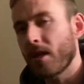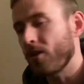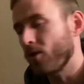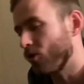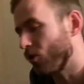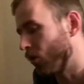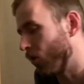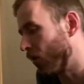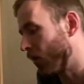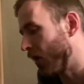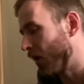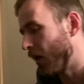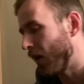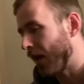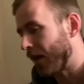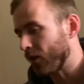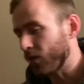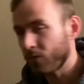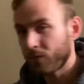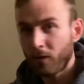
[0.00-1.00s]
So
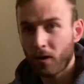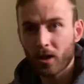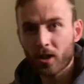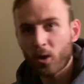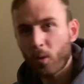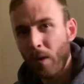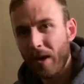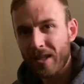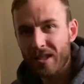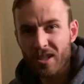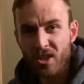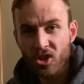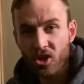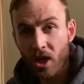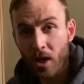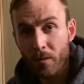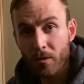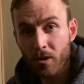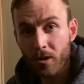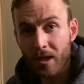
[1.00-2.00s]
I just thought I'd quickly
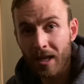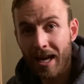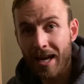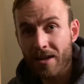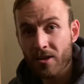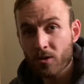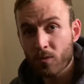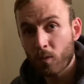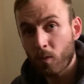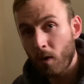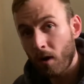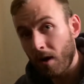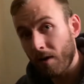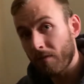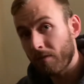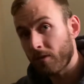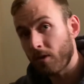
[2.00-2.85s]
share with you guys what I've